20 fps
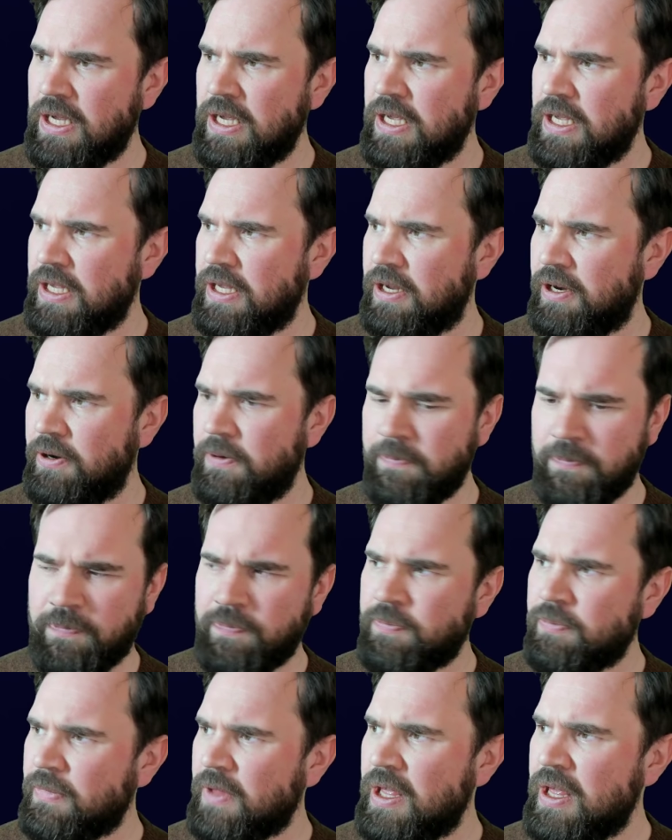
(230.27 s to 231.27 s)
here.
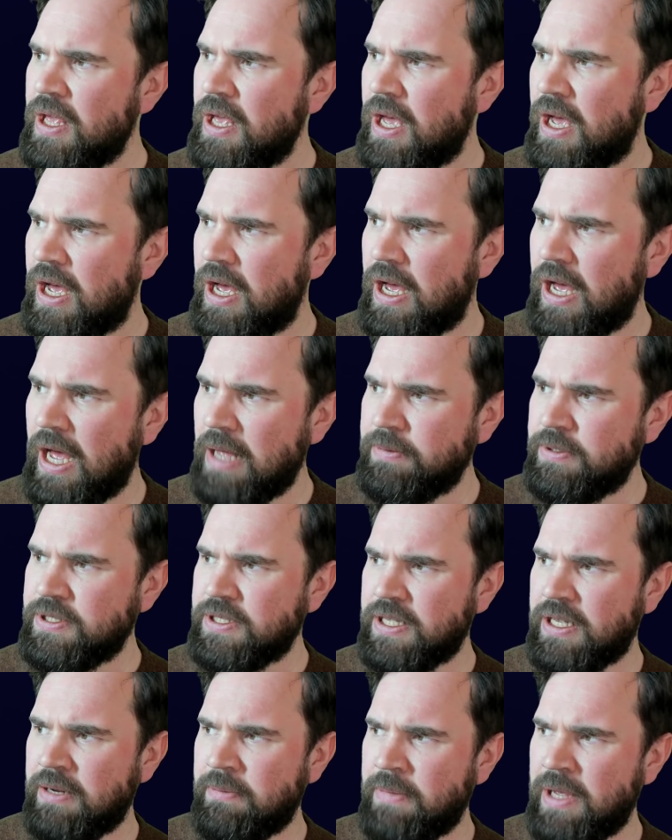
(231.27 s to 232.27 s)
I'm just
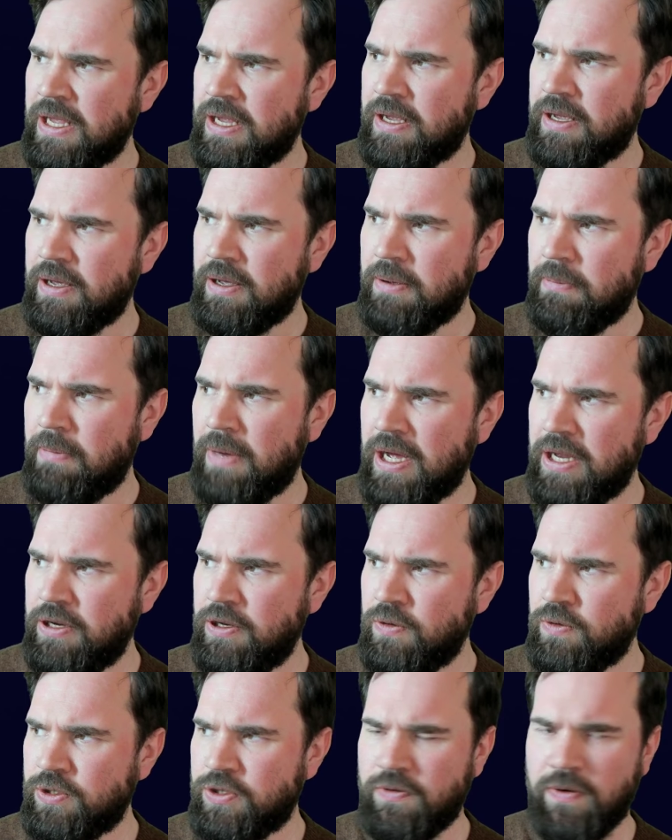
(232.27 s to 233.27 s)
going to make my
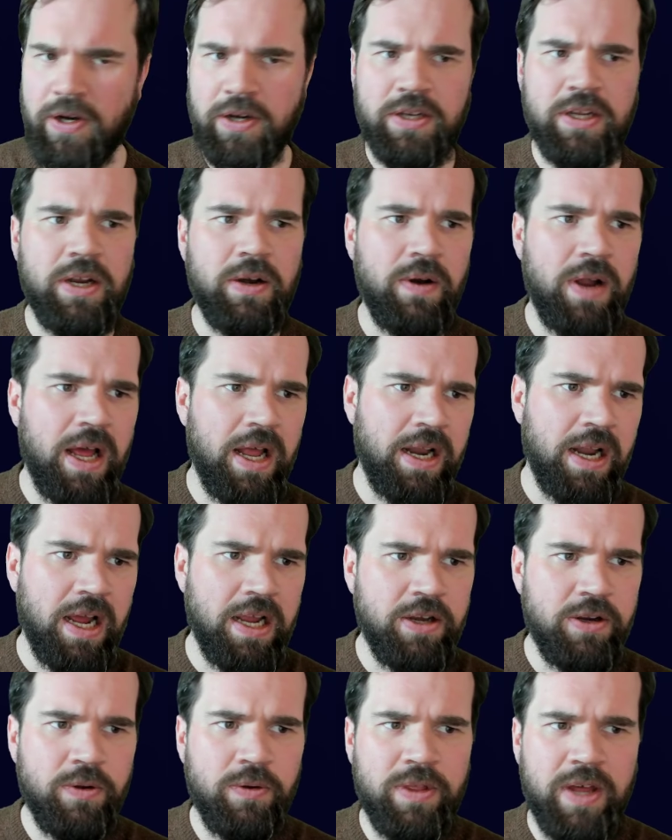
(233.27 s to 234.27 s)
new struct here, and I
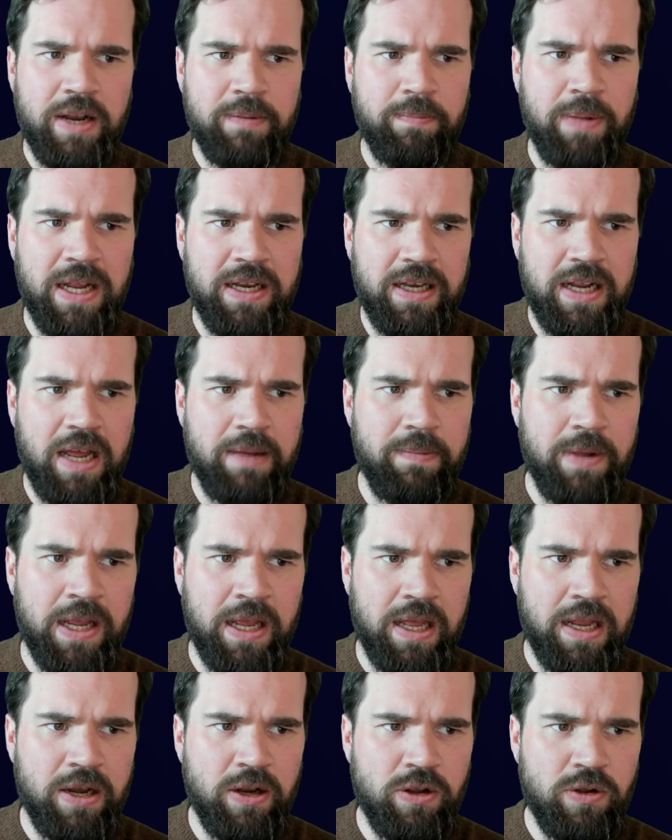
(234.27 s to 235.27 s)
do that by typing
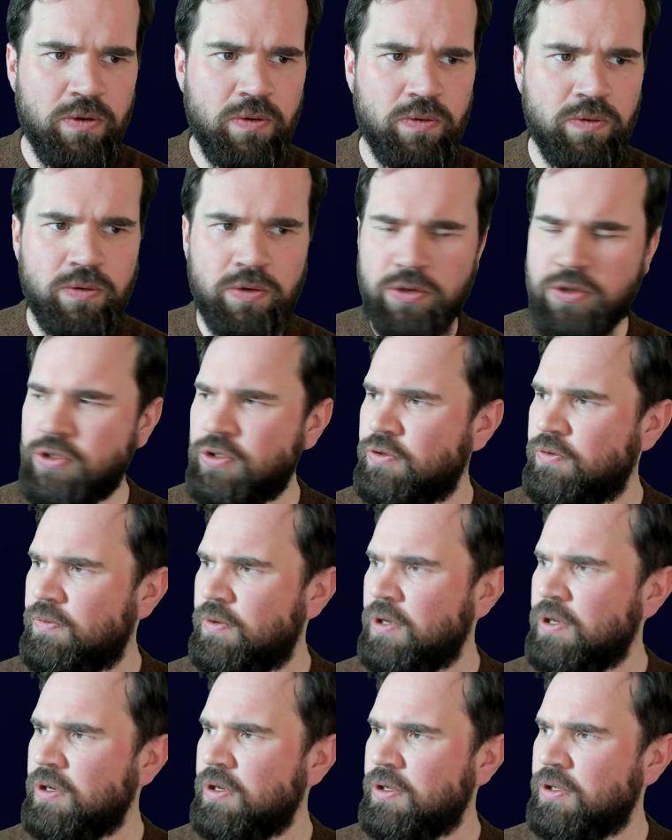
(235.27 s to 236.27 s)
in
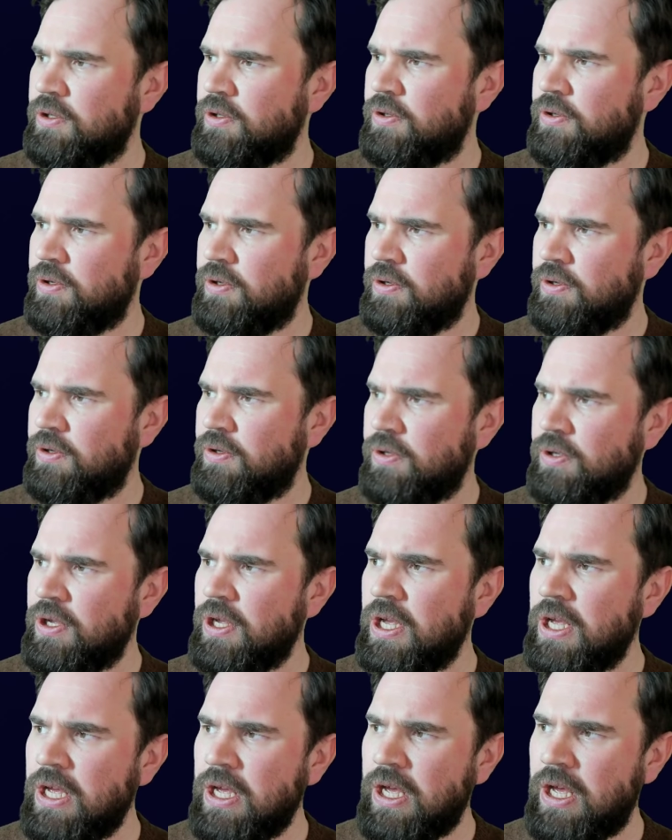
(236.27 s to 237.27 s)
ustruct,
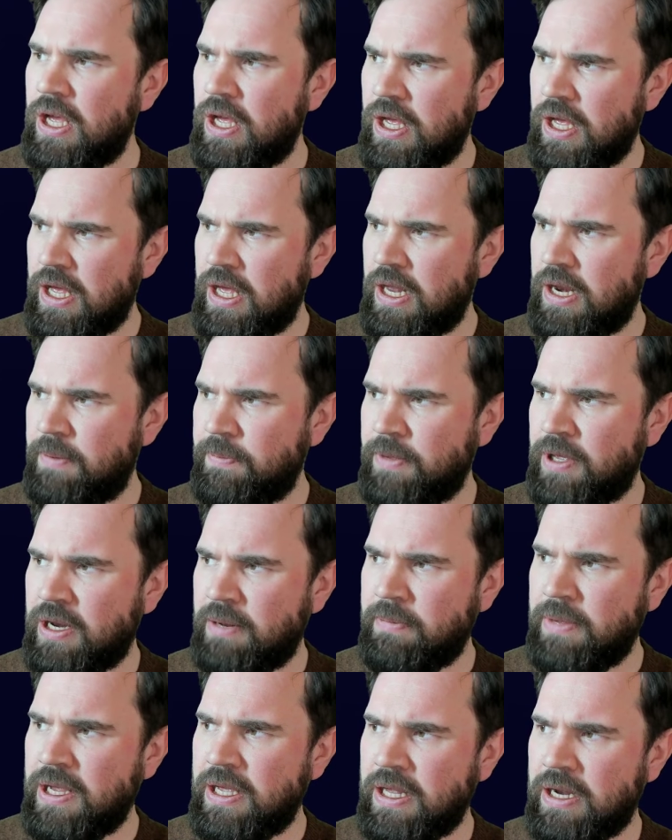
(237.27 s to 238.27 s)
and I'm going to
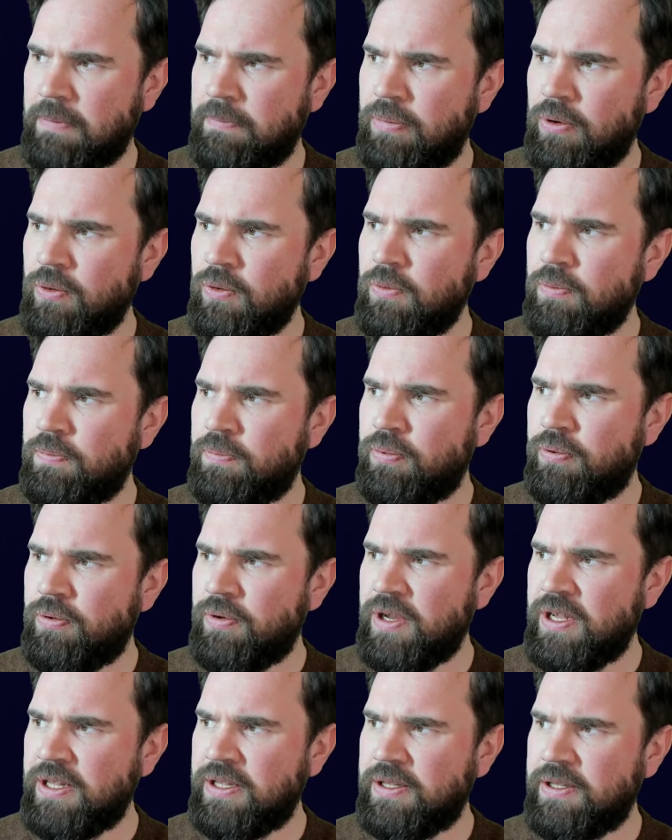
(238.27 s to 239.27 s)
make it a
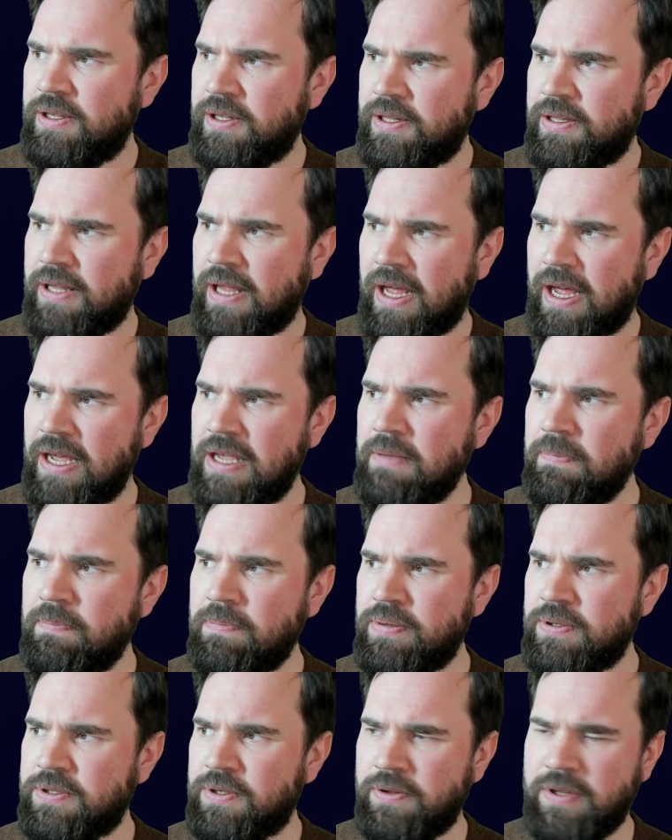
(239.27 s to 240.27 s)
blueprint type.
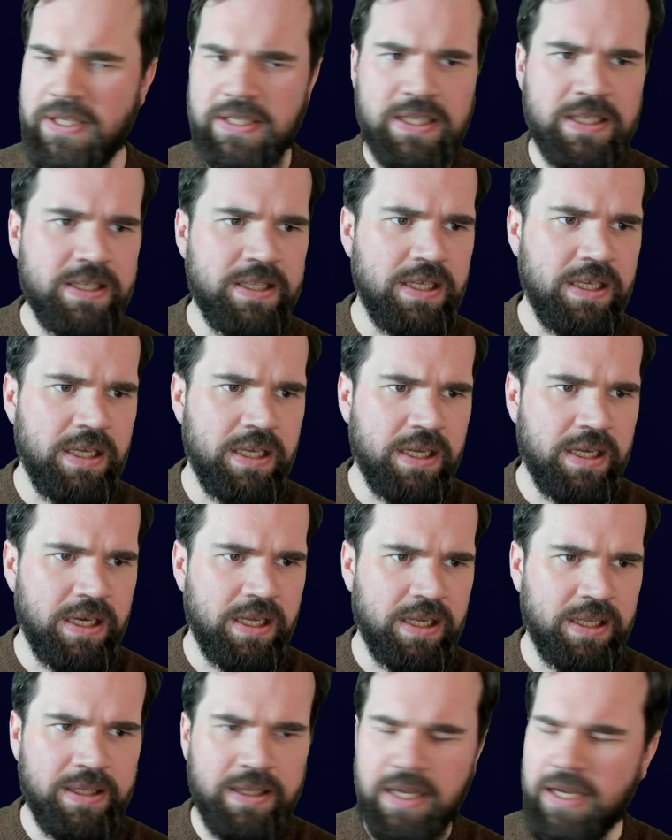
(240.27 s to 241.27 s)
So this is the
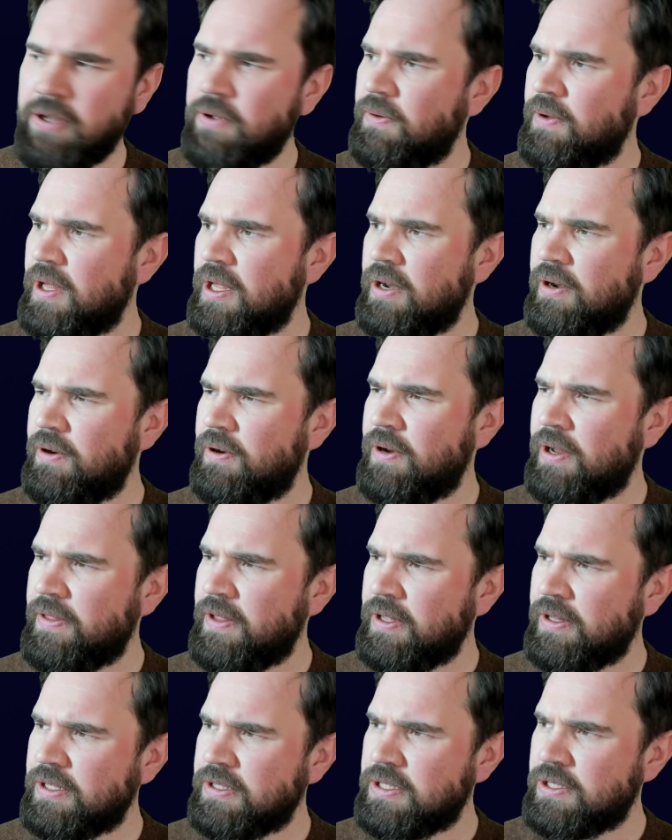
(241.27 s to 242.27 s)
kind of decorator, I
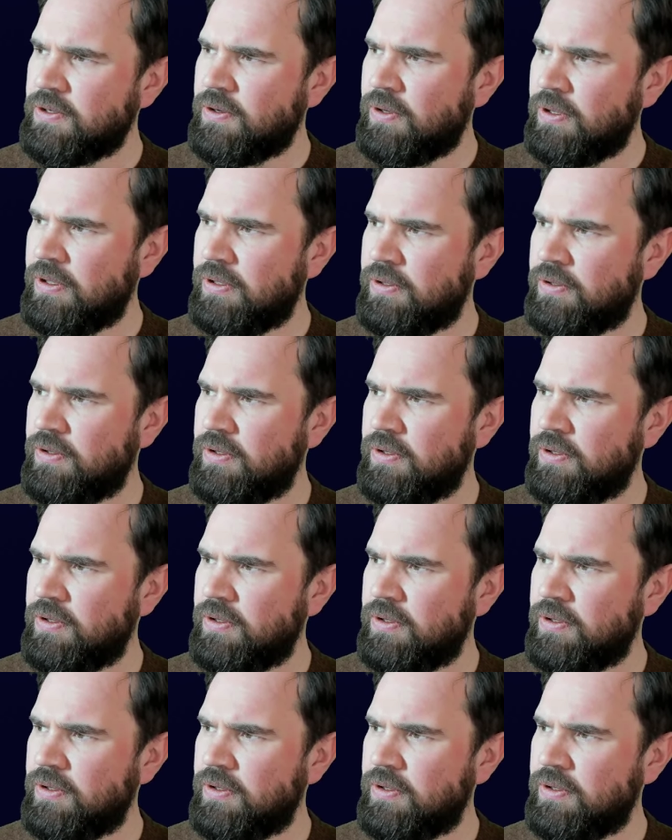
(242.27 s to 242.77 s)
think this is called,